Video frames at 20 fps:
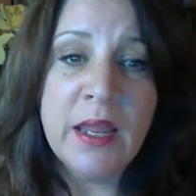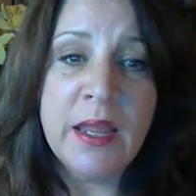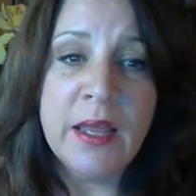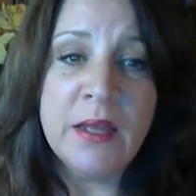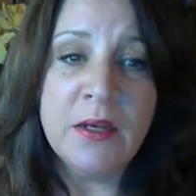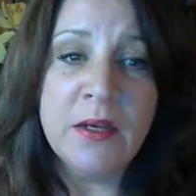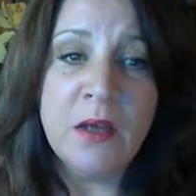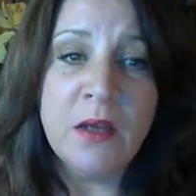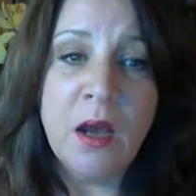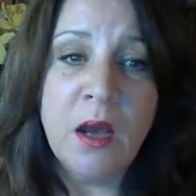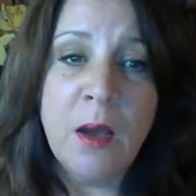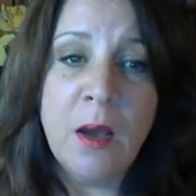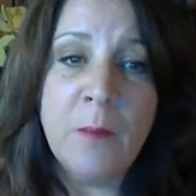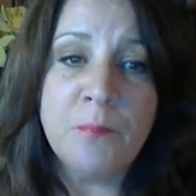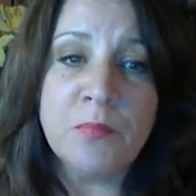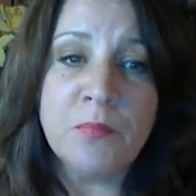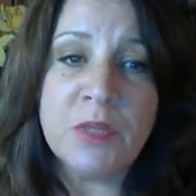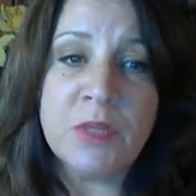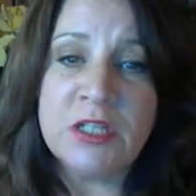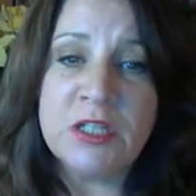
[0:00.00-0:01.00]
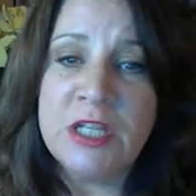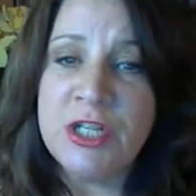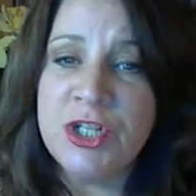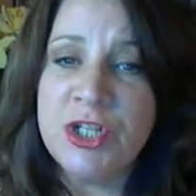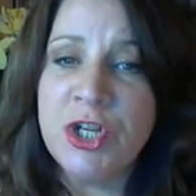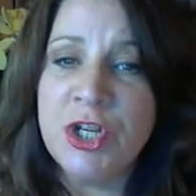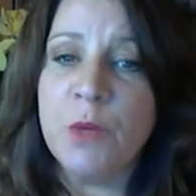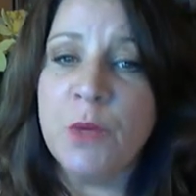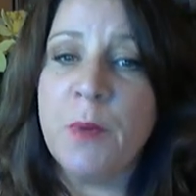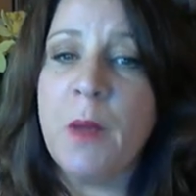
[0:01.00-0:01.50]
And
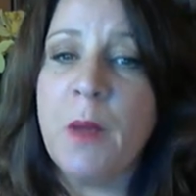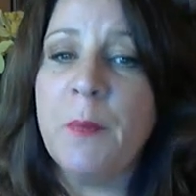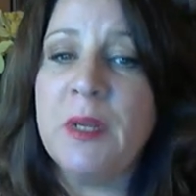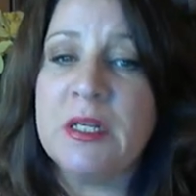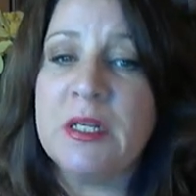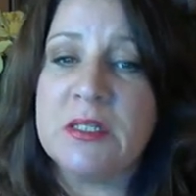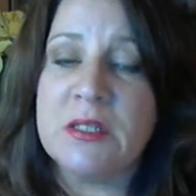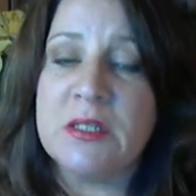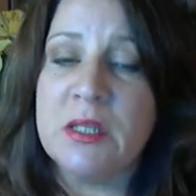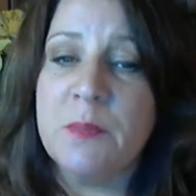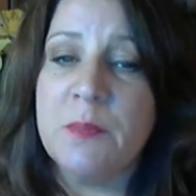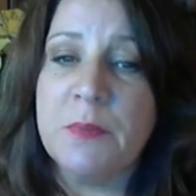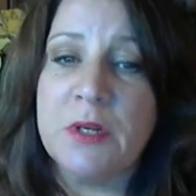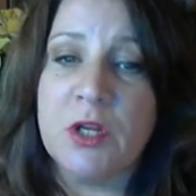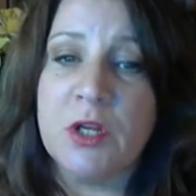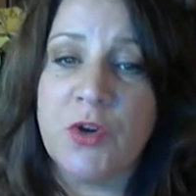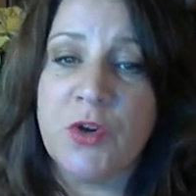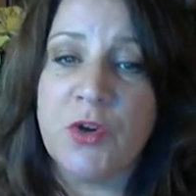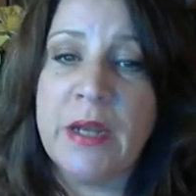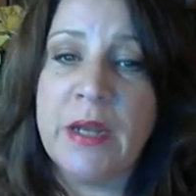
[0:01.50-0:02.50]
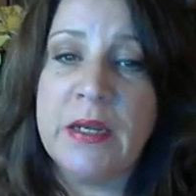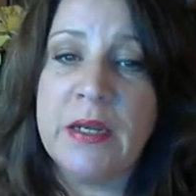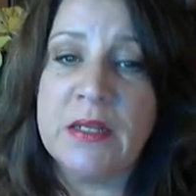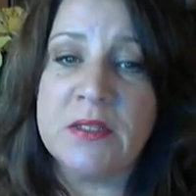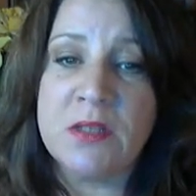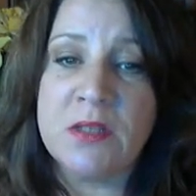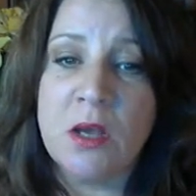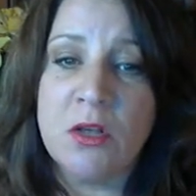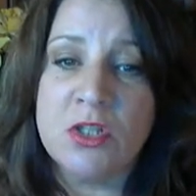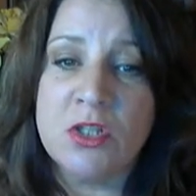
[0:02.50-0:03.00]
teaching your puppy to sleep in a crate
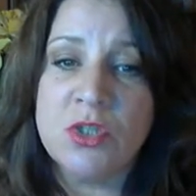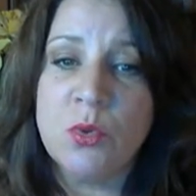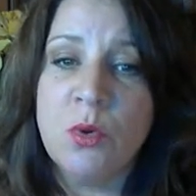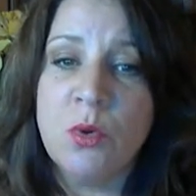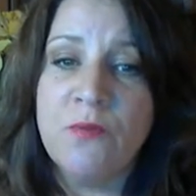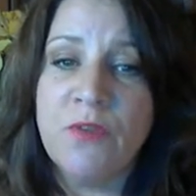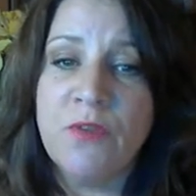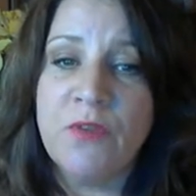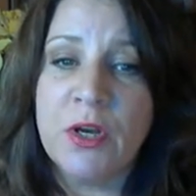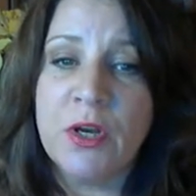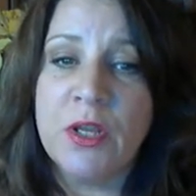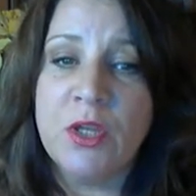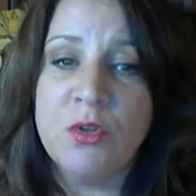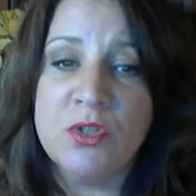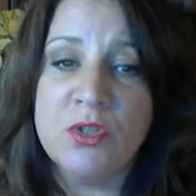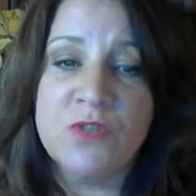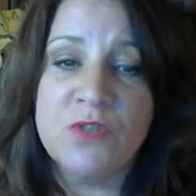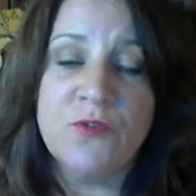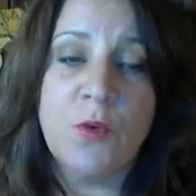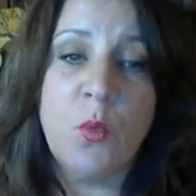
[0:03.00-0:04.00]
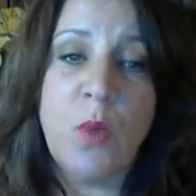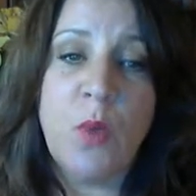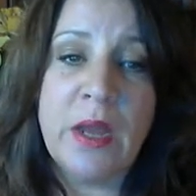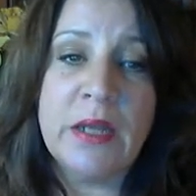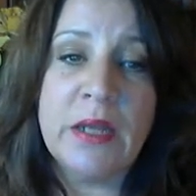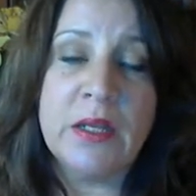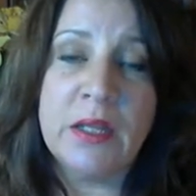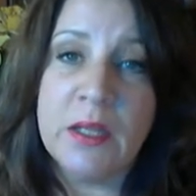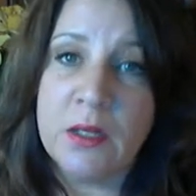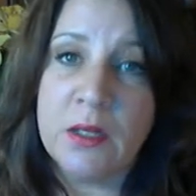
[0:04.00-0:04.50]
is also a very useful way
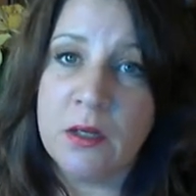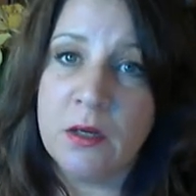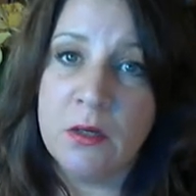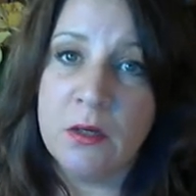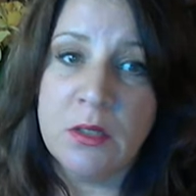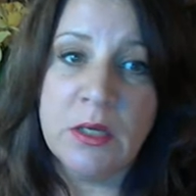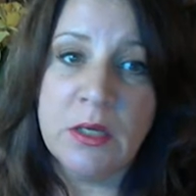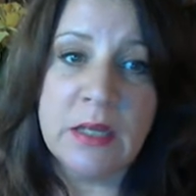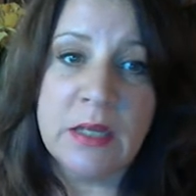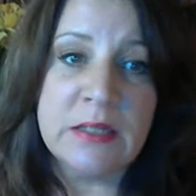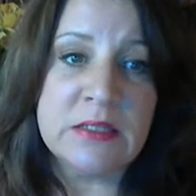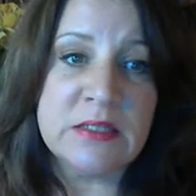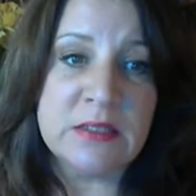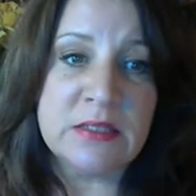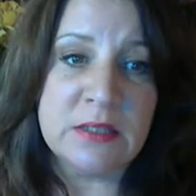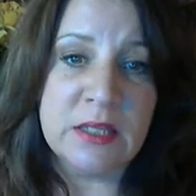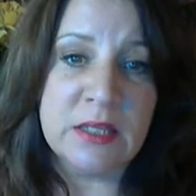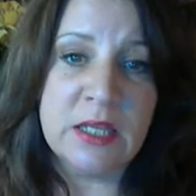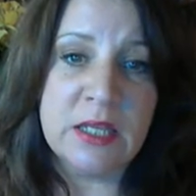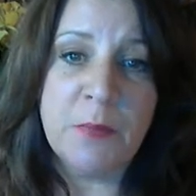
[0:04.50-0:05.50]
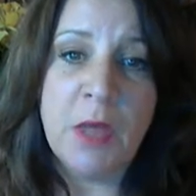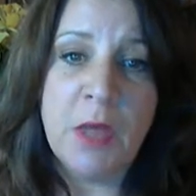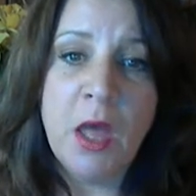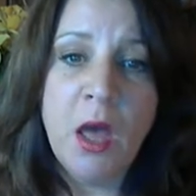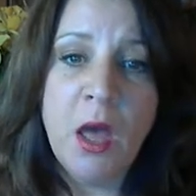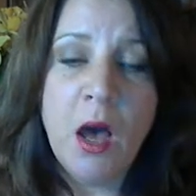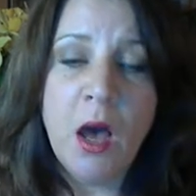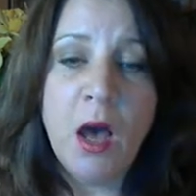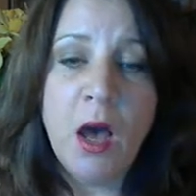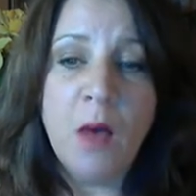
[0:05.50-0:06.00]
to get a good night's sleep,
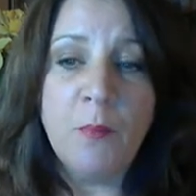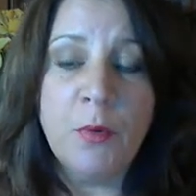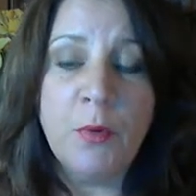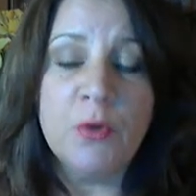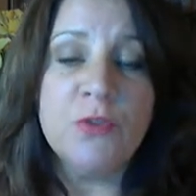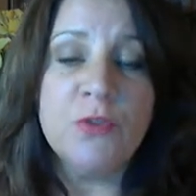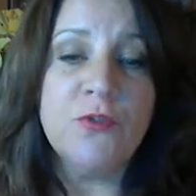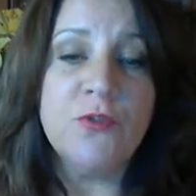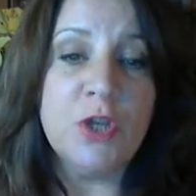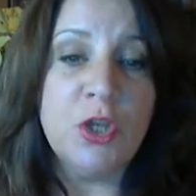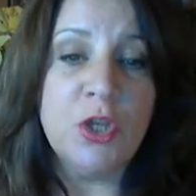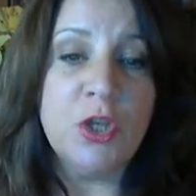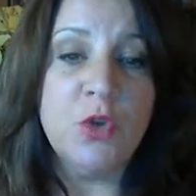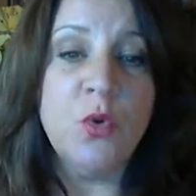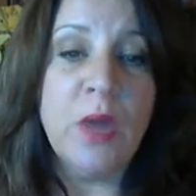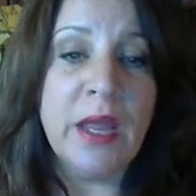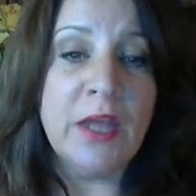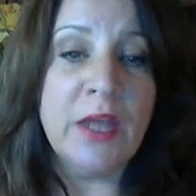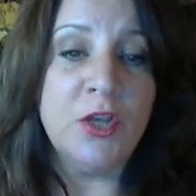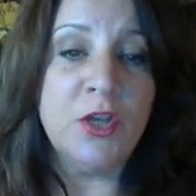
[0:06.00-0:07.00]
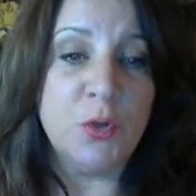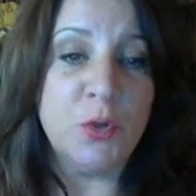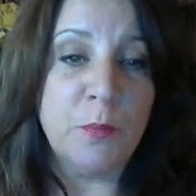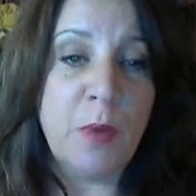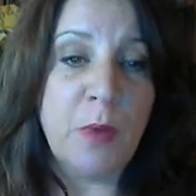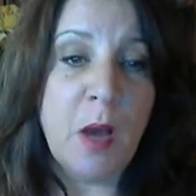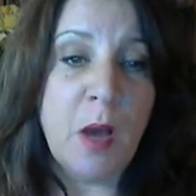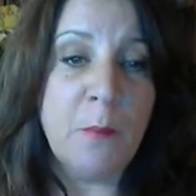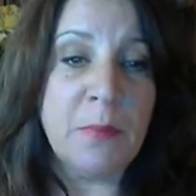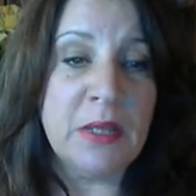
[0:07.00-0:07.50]
both for you and your
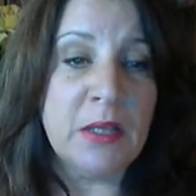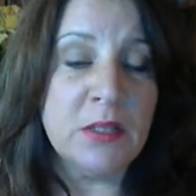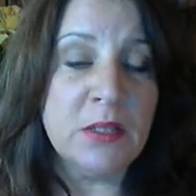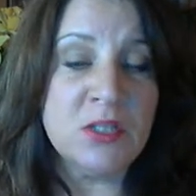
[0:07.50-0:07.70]
puppy.